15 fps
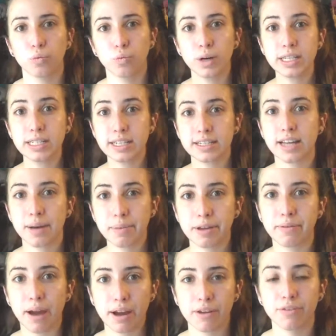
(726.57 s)
What does
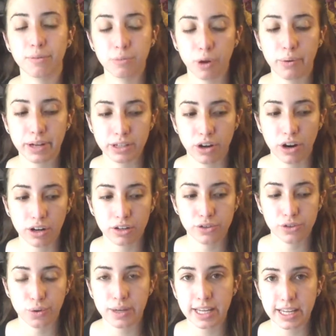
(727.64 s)
coming back from going dark so